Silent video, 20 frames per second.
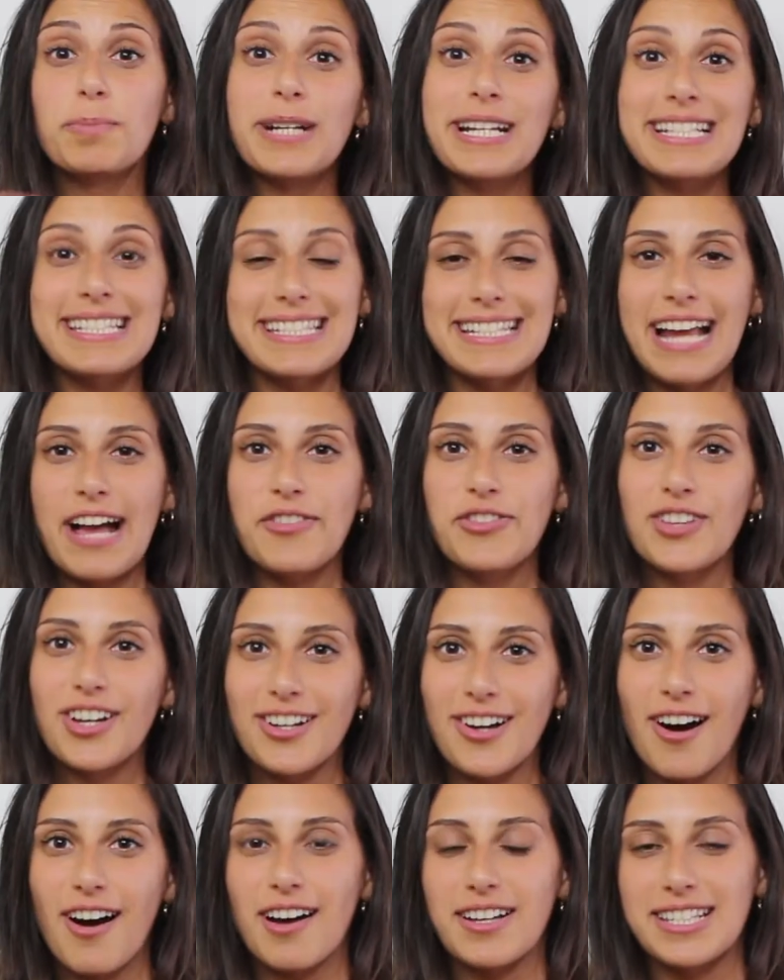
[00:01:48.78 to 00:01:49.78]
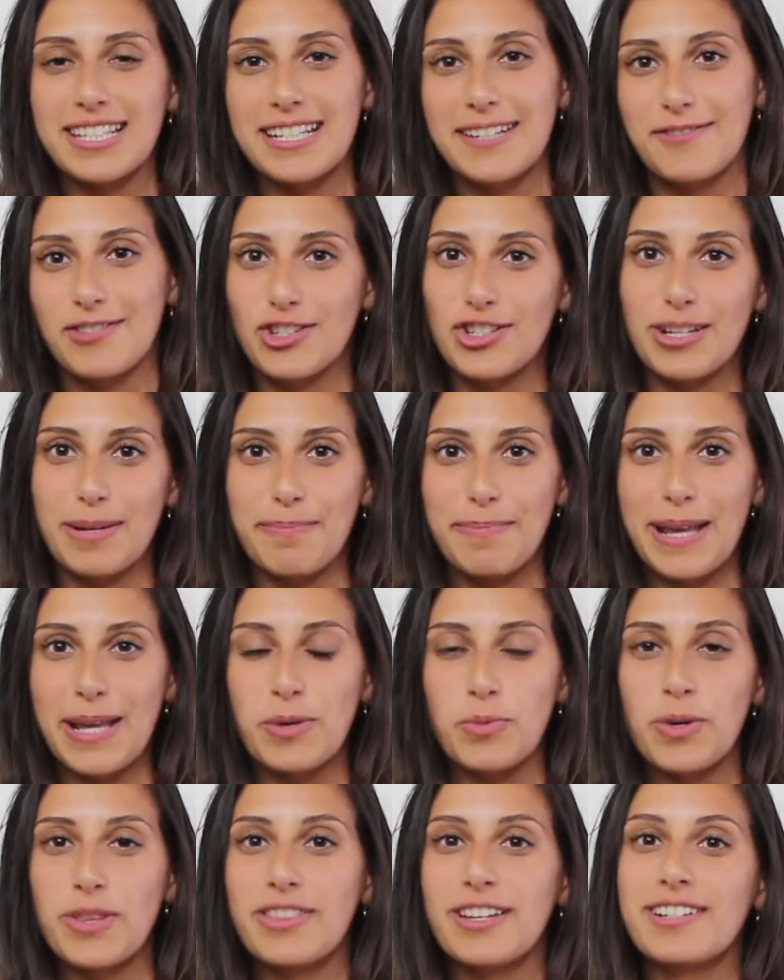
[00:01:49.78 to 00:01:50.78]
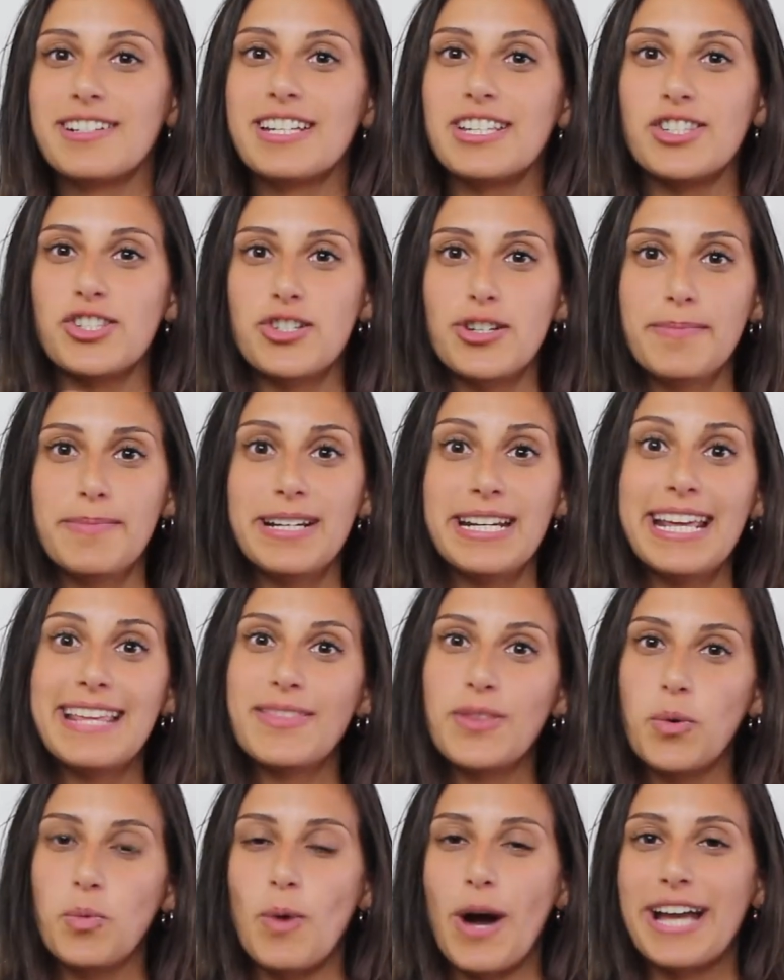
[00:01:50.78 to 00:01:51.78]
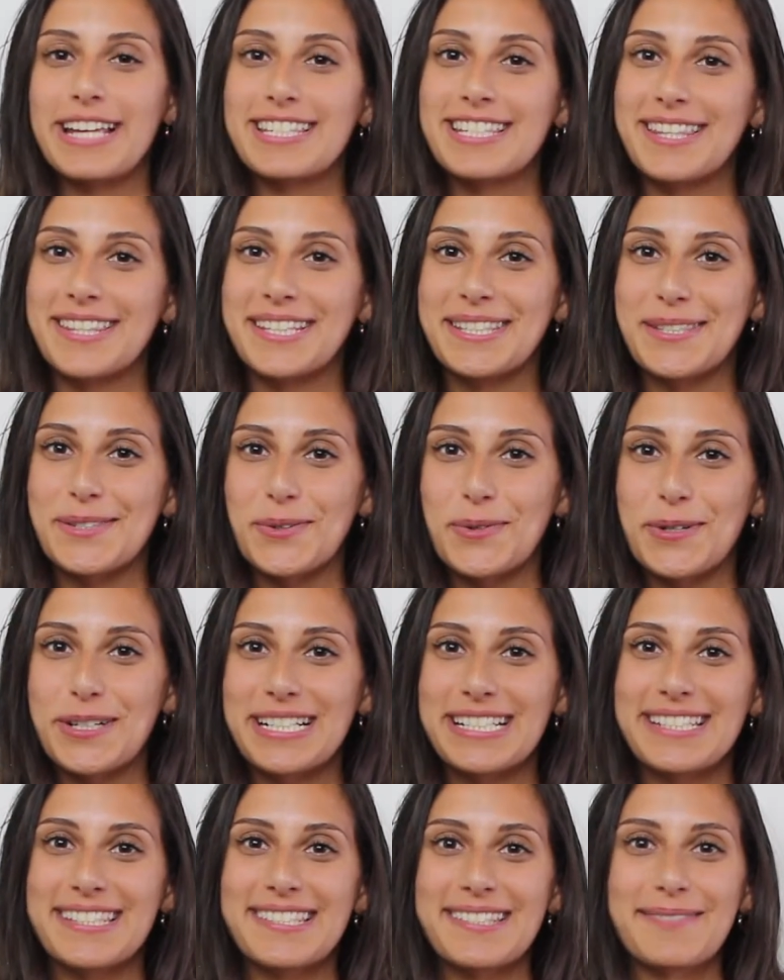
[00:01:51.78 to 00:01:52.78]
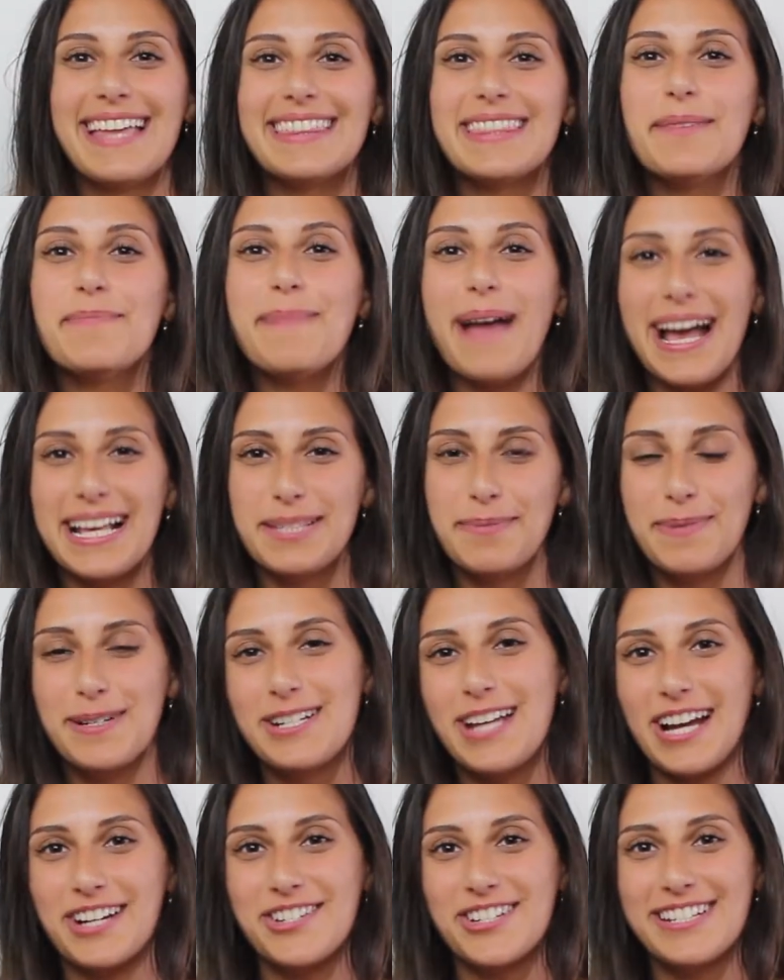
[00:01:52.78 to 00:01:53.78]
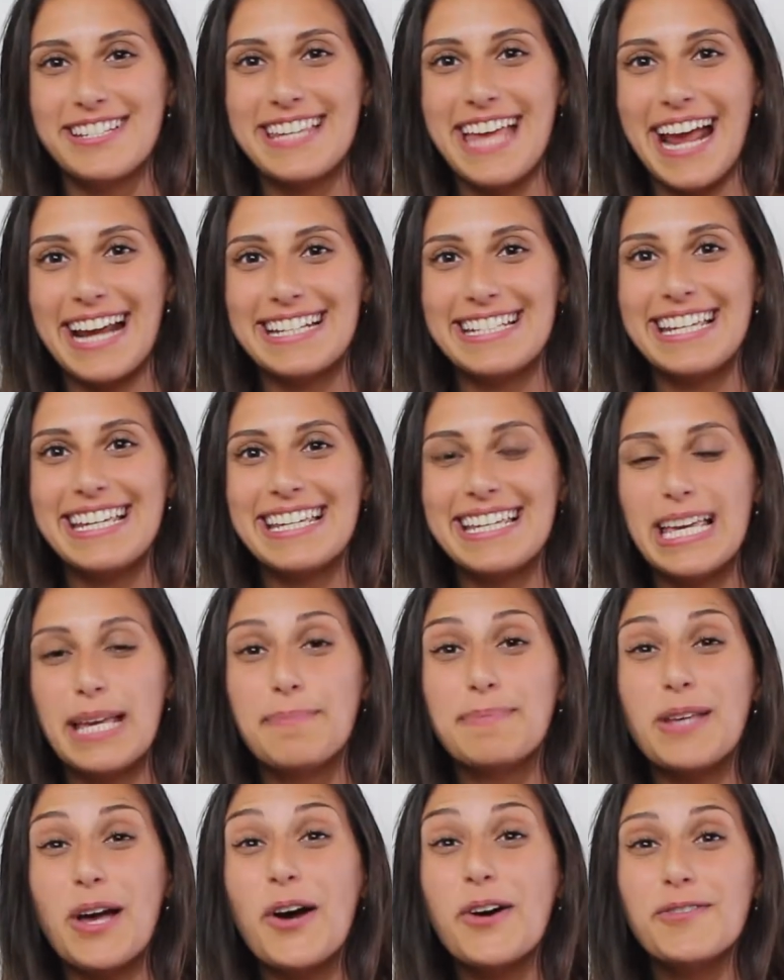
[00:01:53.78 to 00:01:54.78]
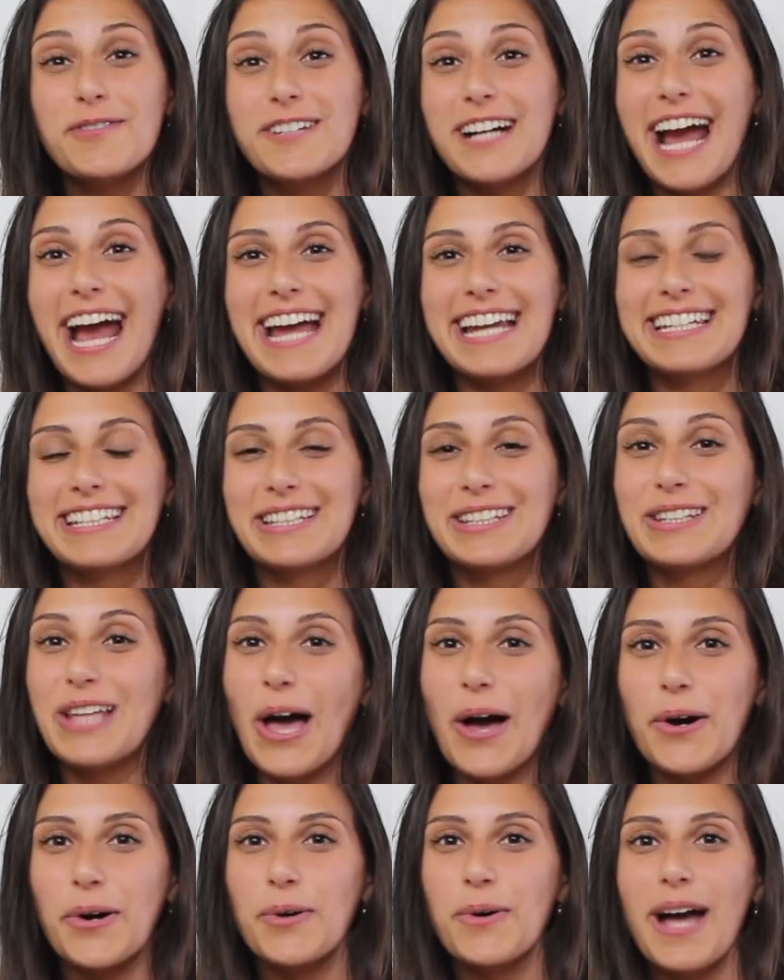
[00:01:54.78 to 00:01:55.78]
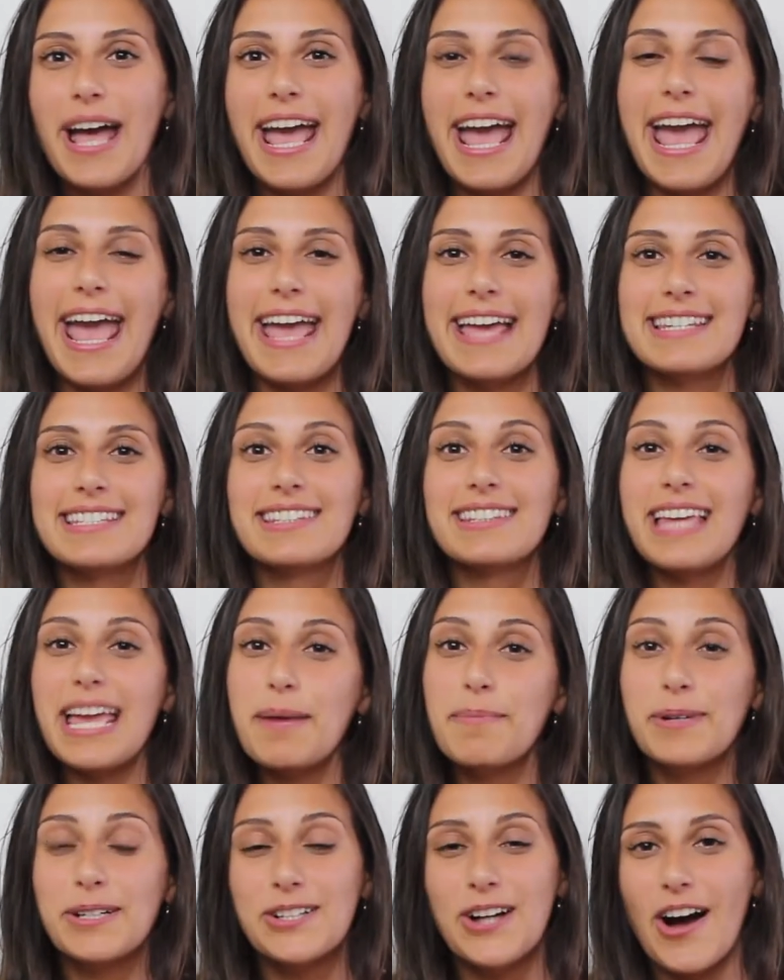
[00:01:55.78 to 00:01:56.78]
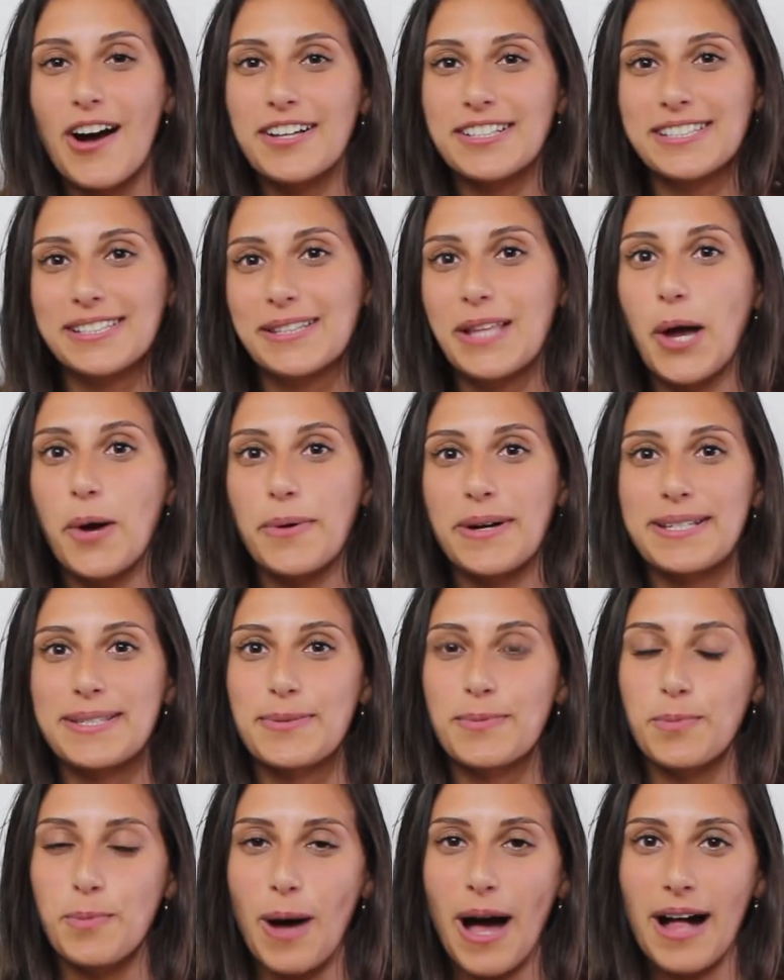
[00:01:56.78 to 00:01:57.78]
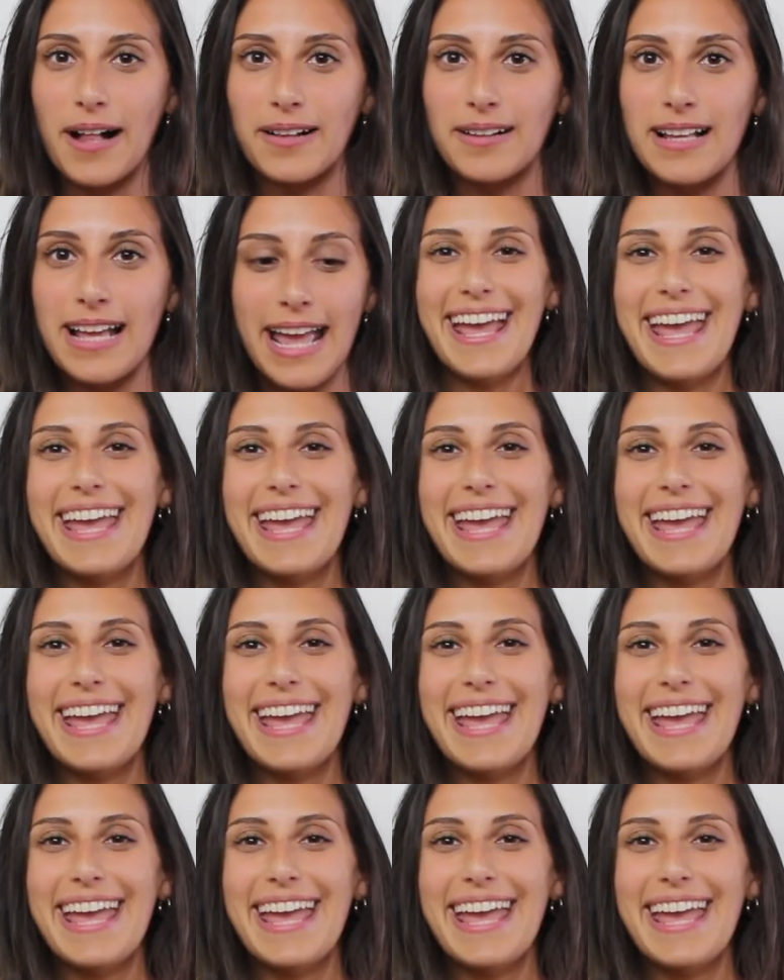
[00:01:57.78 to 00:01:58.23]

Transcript: brings down the cost of shipping when they're distributing the wine to the stores. The mass production technique keeps overhead low and labor costs low as well.